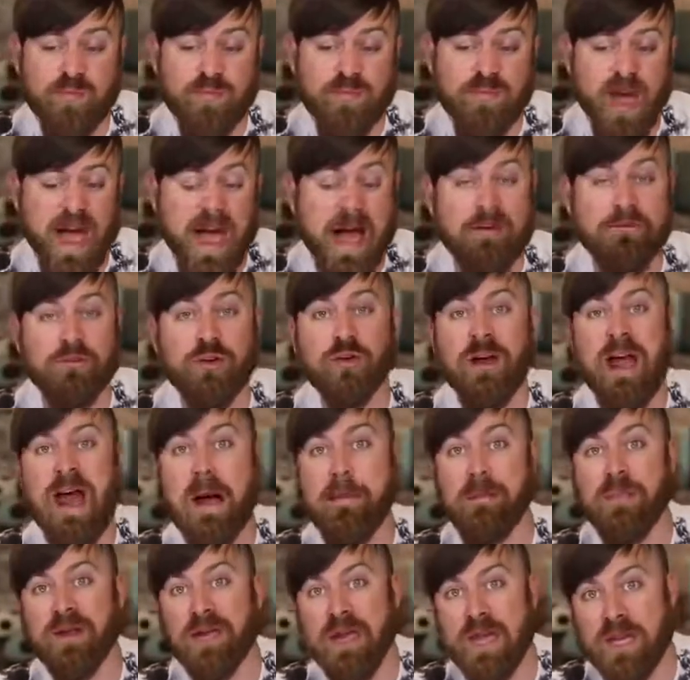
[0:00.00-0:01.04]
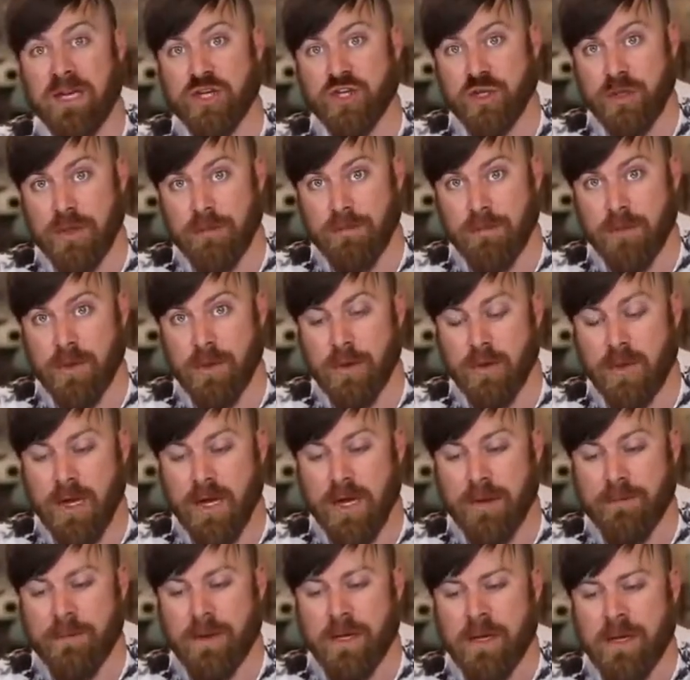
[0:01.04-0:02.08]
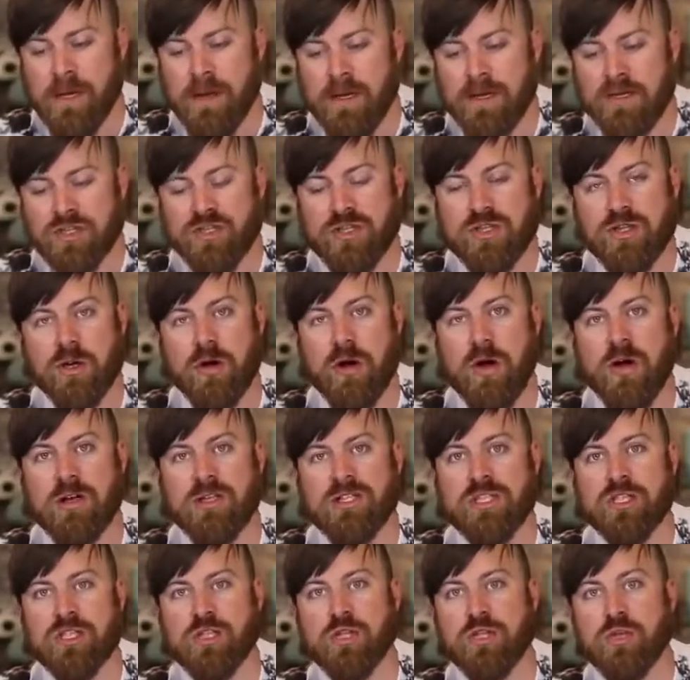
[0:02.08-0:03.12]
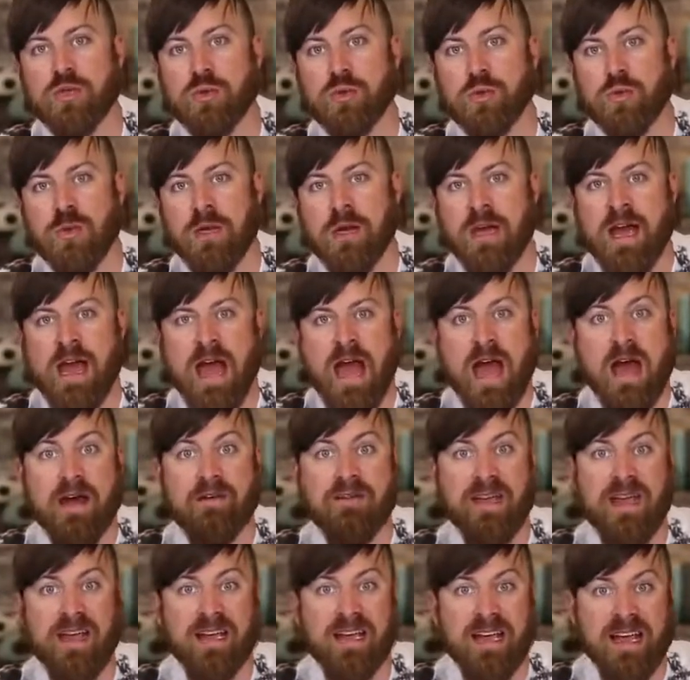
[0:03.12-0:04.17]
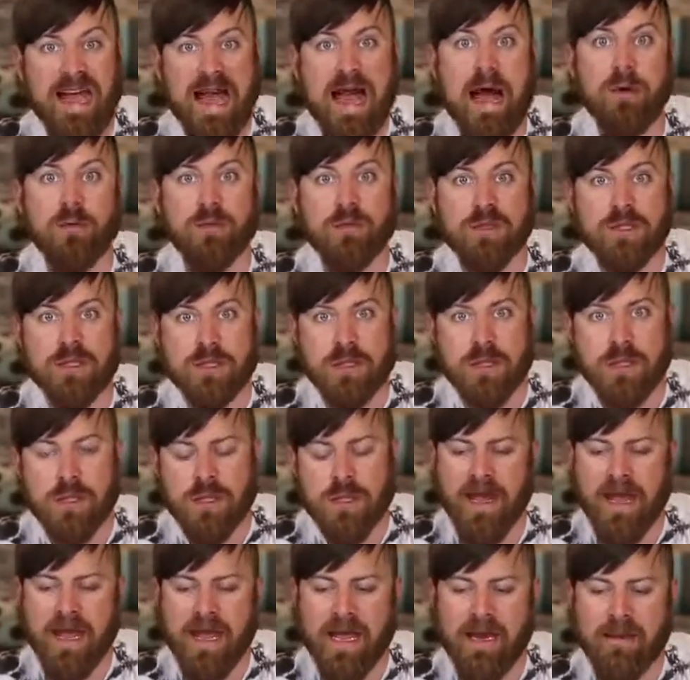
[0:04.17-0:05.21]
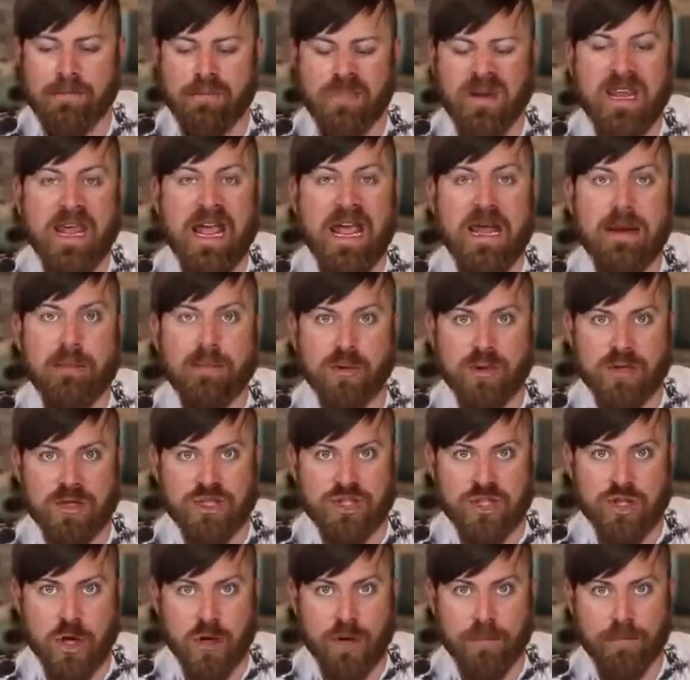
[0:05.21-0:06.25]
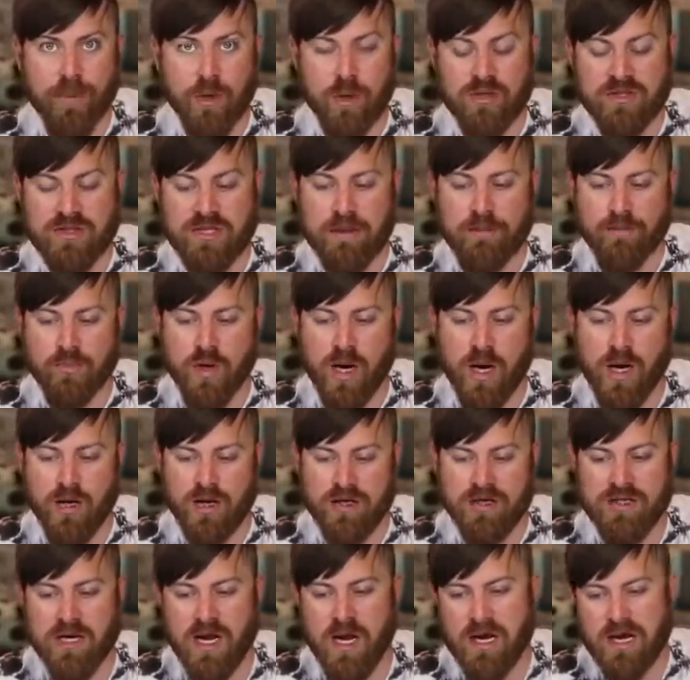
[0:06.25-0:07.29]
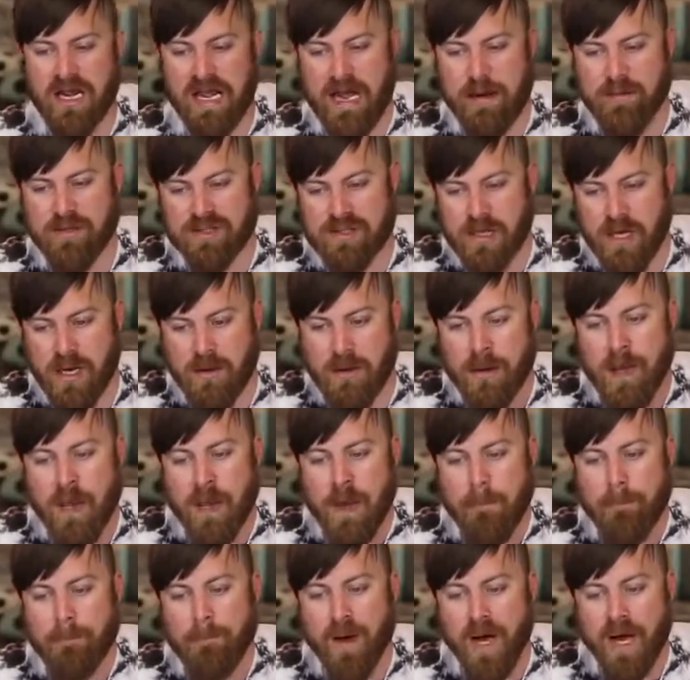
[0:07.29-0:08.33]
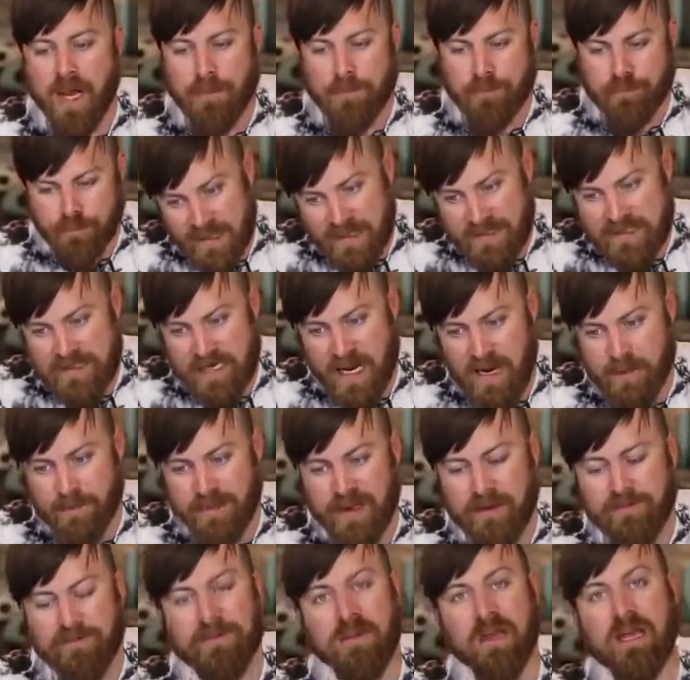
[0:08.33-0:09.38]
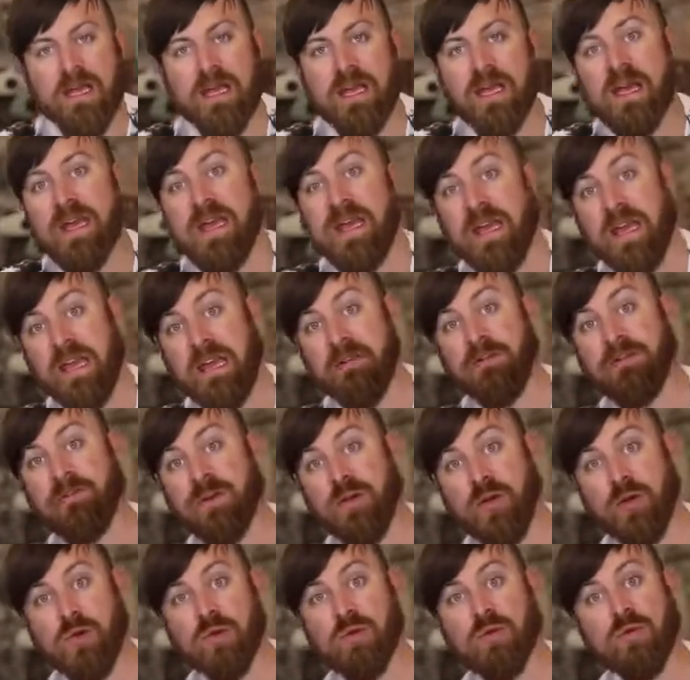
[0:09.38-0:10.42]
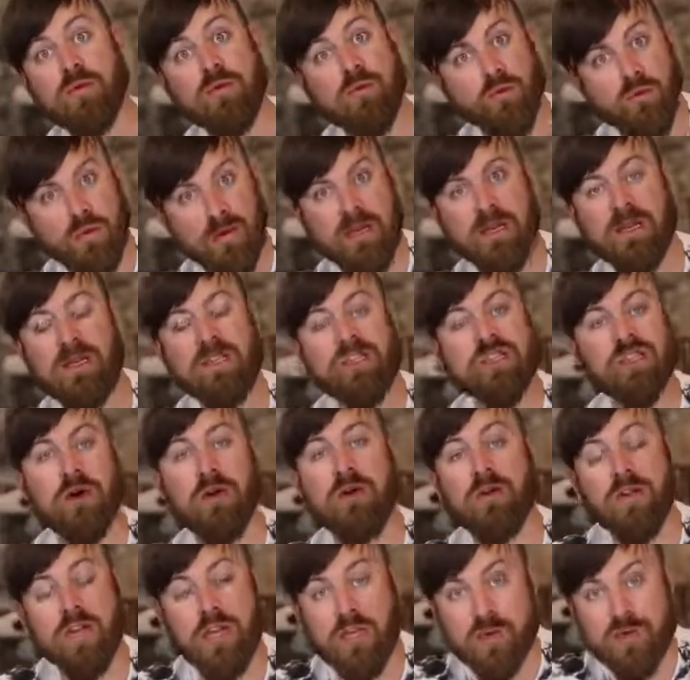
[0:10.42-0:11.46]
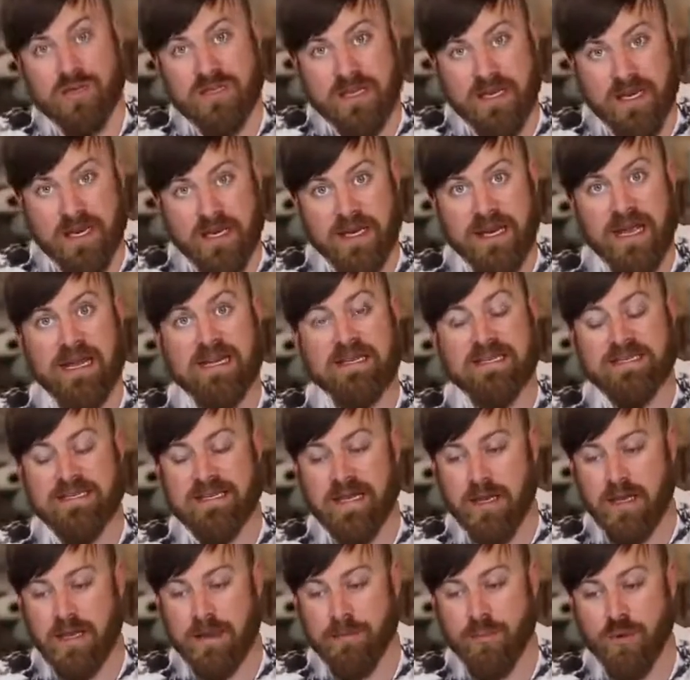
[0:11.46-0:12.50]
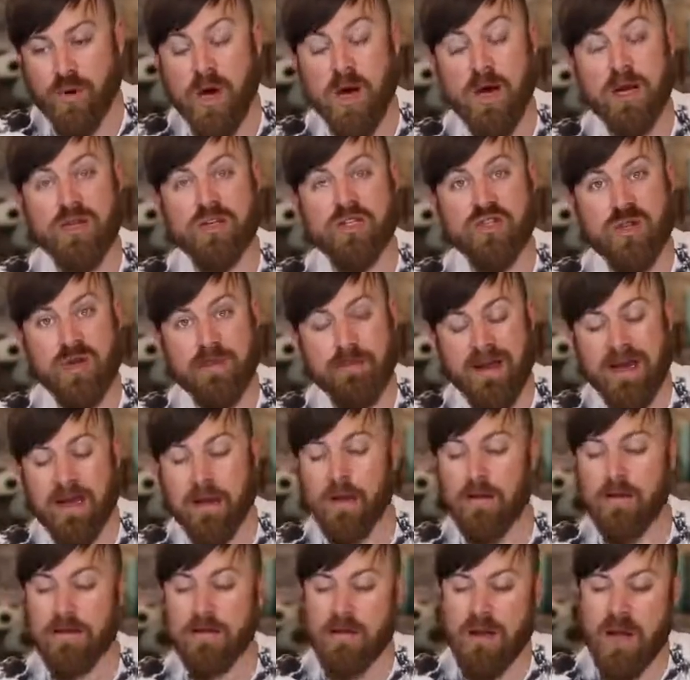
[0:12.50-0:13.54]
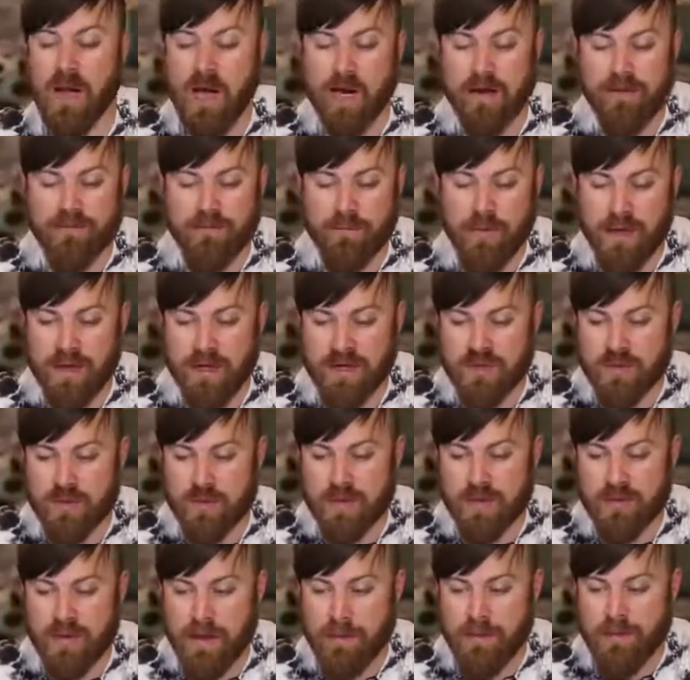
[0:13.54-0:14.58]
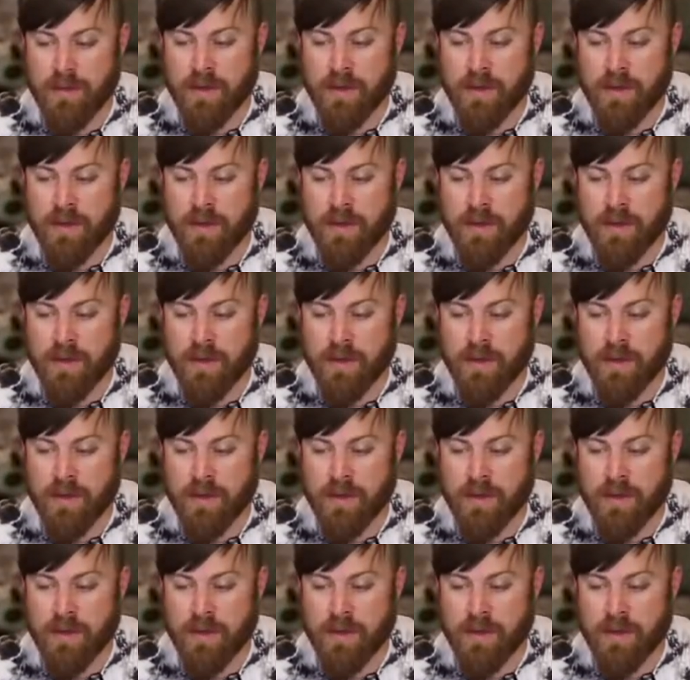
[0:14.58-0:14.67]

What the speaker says: have your application, okay? That's just the cost to have an account and be able to start posting products on Amazon. But it's not a big fee if you really start using it and selling products. You can make a lot of money doing that.